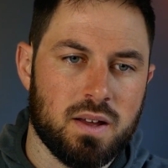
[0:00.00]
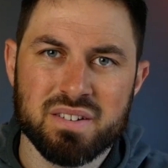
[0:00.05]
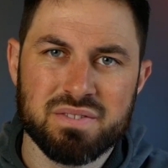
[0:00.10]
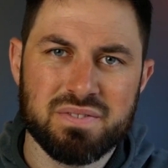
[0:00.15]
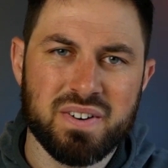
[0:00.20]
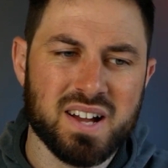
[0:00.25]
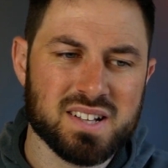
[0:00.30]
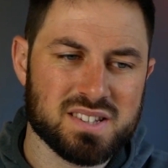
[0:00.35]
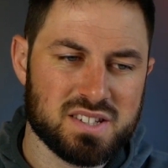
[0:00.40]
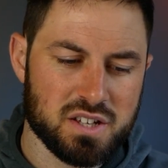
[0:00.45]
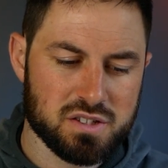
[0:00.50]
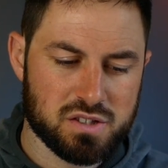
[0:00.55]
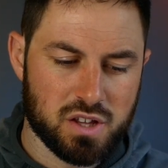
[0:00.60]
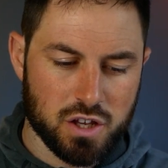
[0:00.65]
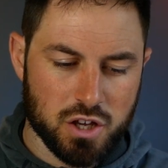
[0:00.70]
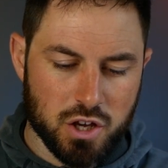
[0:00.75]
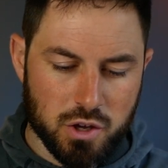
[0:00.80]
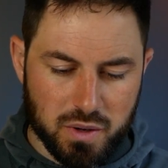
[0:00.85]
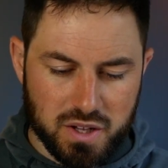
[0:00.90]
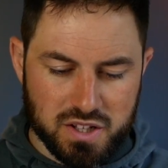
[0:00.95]
The fact is
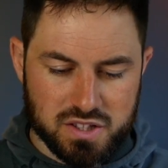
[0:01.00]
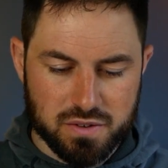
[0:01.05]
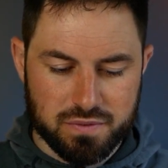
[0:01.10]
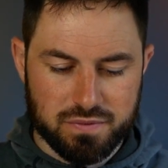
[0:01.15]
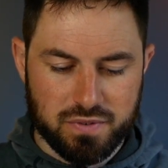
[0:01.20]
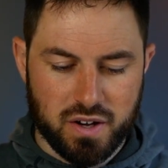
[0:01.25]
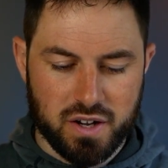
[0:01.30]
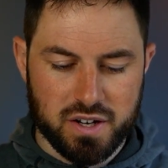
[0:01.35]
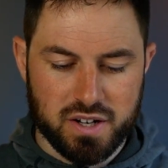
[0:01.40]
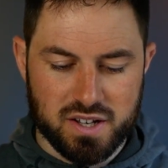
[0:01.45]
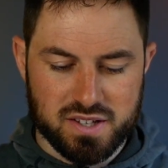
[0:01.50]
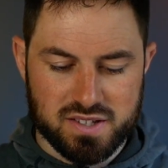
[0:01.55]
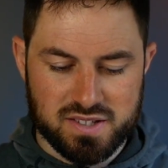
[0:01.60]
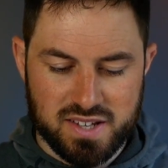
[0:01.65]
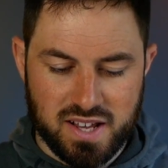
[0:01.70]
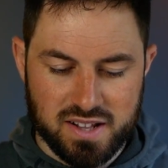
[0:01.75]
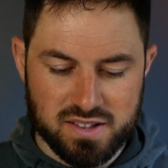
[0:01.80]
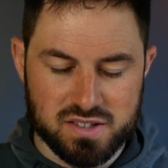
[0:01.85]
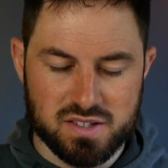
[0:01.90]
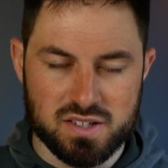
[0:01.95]
that you need to find a
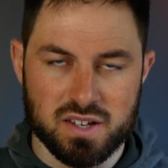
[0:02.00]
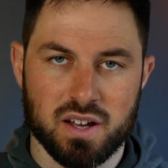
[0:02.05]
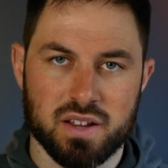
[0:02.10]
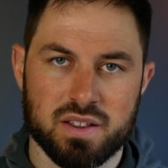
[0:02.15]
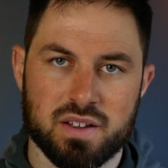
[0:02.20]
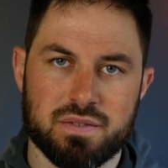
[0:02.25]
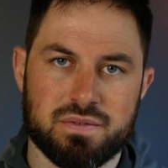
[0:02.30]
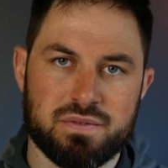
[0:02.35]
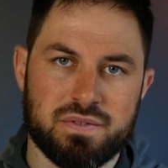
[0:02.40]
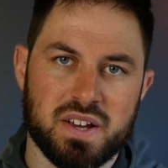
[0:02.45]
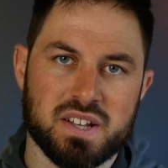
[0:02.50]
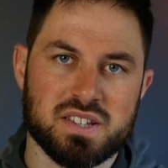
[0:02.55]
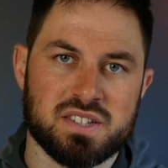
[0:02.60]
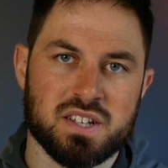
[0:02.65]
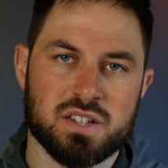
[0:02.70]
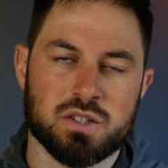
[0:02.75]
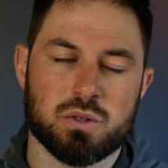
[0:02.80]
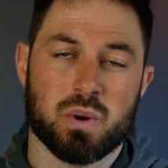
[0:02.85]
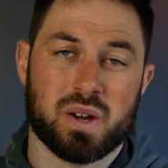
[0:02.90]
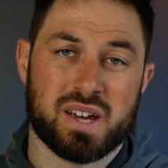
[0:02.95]
sensor that
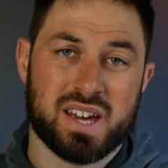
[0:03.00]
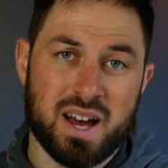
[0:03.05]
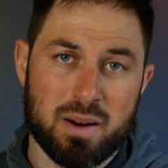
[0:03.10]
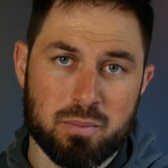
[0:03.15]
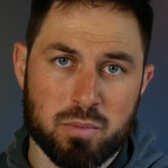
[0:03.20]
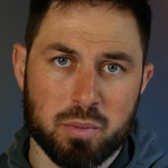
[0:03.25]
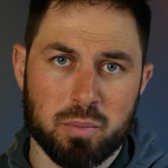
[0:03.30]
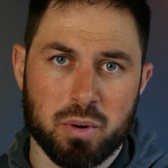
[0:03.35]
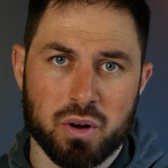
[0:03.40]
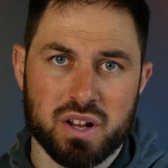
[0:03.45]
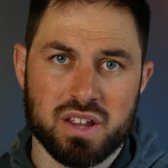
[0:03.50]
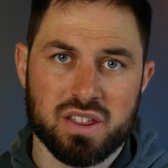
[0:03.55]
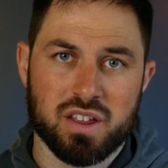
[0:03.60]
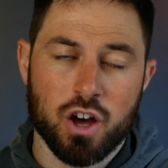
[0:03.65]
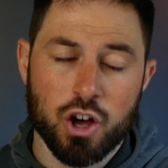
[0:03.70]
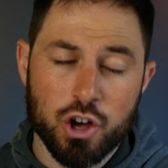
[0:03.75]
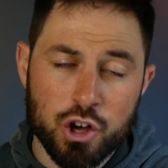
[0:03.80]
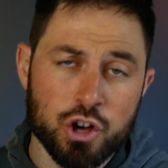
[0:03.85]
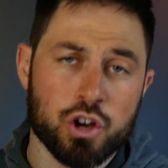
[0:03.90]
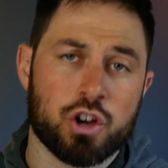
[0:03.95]
fits into a camera body
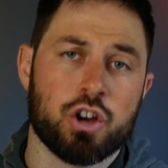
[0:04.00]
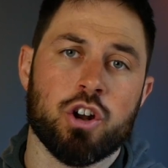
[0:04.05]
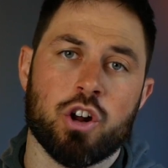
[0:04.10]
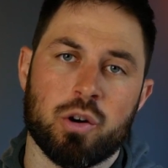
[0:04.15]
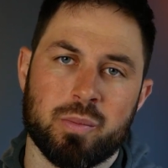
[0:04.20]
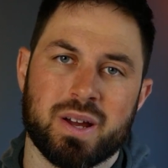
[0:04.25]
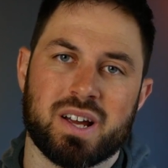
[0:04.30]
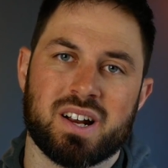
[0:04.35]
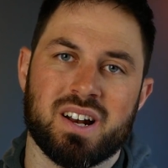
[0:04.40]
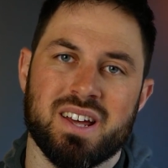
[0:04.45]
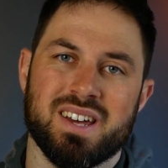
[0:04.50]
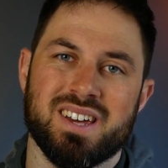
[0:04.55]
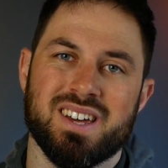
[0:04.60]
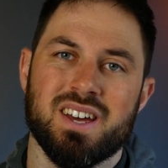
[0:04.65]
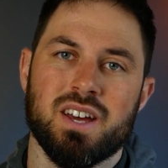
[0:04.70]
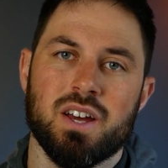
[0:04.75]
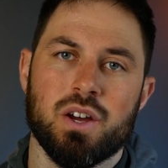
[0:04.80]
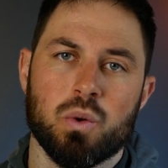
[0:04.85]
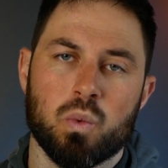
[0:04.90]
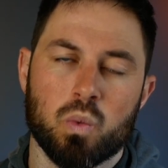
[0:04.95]
that ergonomically
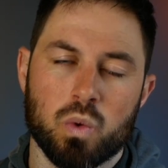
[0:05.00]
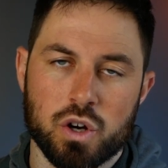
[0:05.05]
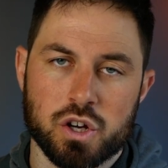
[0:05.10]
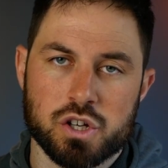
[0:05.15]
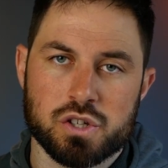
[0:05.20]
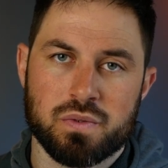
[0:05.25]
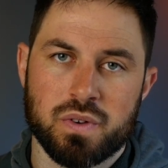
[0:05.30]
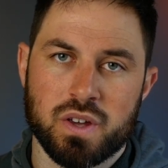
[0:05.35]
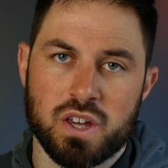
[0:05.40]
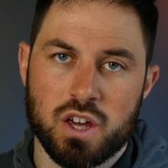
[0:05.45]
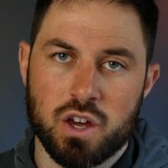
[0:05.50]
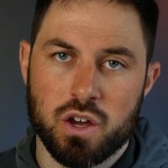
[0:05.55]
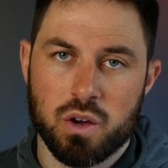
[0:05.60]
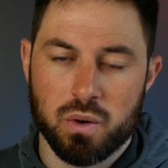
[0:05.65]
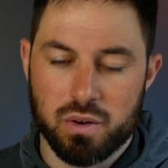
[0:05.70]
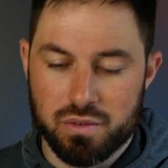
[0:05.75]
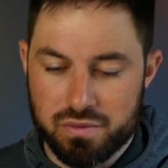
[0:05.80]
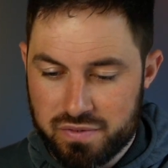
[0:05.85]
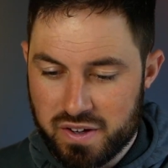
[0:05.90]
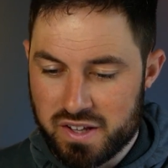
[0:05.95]
works for
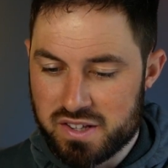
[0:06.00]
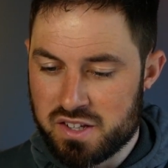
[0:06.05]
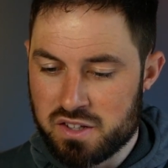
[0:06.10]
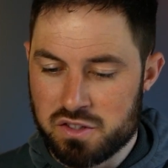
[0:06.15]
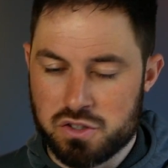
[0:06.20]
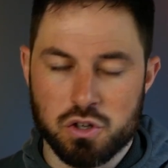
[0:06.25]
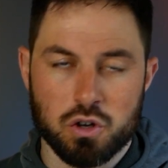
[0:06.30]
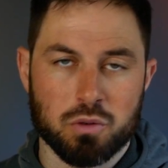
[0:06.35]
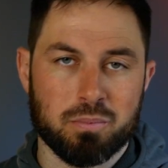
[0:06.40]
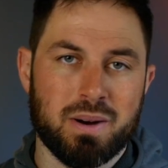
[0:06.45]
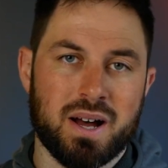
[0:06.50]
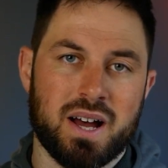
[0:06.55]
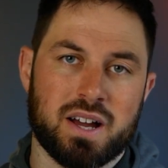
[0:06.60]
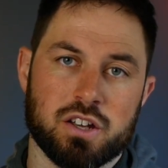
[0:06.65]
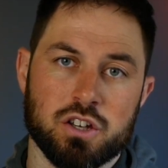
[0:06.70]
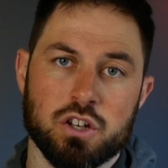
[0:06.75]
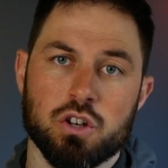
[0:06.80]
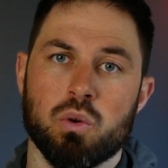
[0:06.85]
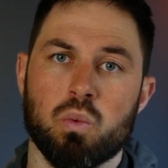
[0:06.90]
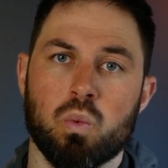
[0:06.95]
you and fits into your
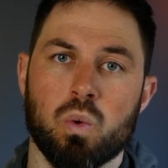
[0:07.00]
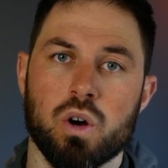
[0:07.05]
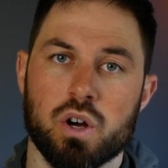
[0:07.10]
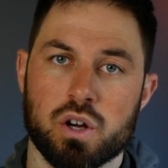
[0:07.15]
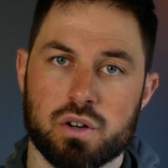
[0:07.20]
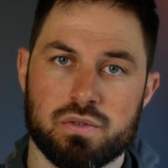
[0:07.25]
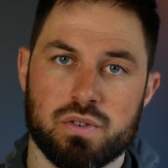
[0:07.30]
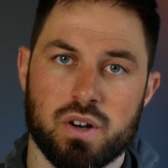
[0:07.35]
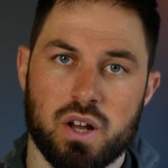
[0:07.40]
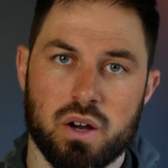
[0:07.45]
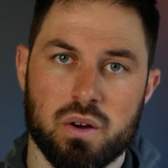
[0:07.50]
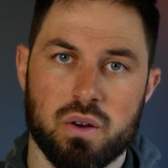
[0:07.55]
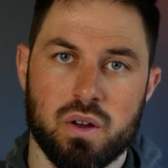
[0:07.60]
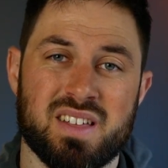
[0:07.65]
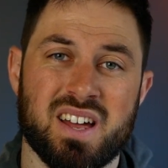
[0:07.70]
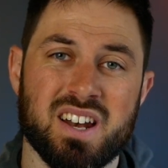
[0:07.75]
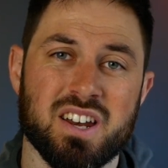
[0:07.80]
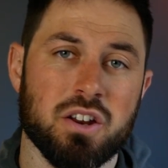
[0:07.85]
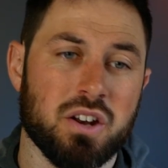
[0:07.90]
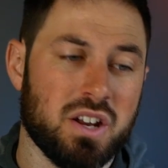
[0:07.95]
bag and your workflow.
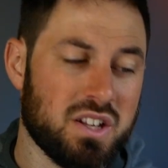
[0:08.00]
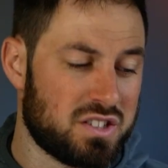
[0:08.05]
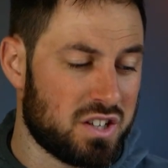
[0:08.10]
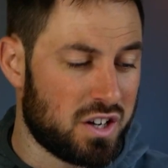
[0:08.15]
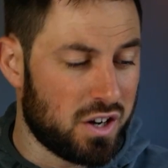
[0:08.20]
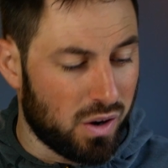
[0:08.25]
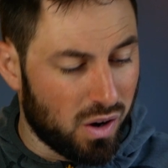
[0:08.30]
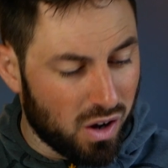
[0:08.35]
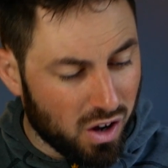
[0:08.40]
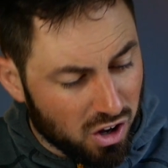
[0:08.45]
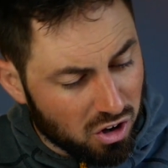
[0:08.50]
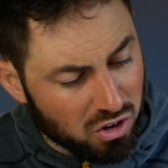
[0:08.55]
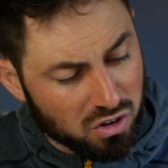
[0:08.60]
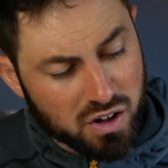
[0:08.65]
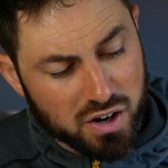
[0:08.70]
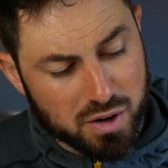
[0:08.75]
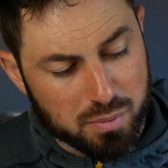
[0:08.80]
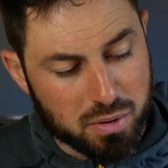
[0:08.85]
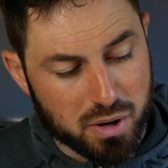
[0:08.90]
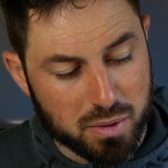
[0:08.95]
Then you need to do a whole
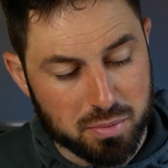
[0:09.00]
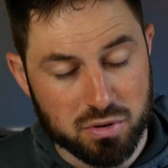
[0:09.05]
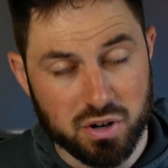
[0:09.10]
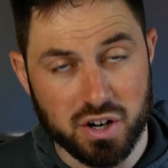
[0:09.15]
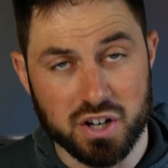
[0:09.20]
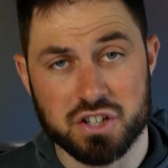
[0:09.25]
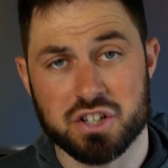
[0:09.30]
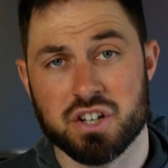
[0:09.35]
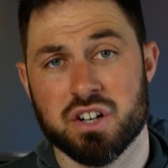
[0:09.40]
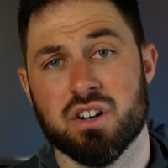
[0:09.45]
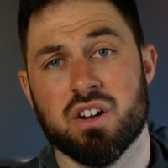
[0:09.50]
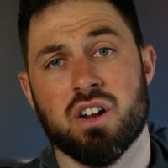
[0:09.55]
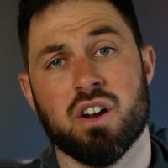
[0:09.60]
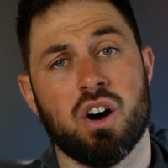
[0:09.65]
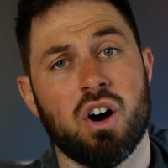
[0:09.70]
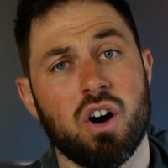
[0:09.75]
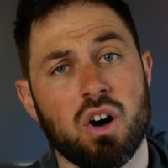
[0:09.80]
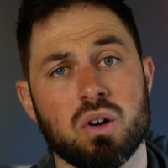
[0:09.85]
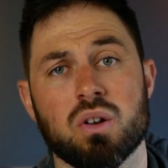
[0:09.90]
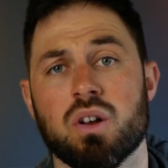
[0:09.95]
load of preparation and
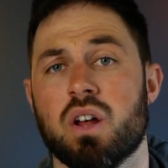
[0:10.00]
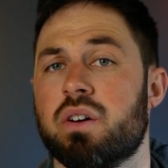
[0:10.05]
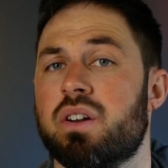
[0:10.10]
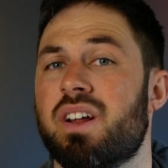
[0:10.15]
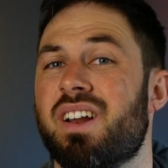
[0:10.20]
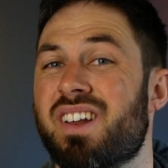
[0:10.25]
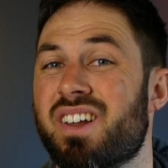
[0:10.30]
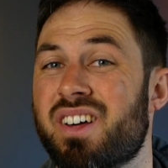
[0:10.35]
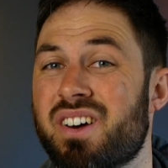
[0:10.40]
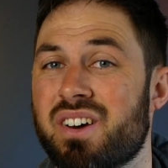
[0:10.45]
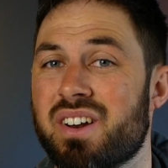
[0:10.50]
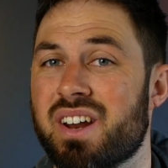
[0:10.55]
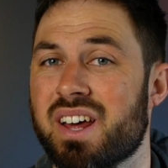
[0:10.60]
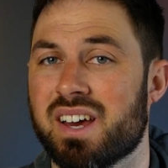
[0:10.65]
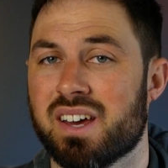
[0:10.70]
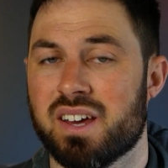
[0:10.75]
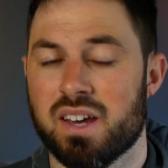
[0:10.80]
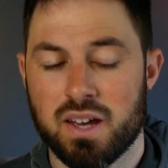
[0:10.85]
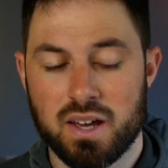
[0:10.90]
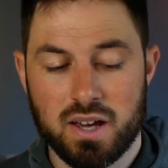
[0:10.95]
a whole load of
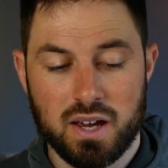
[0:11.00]
learning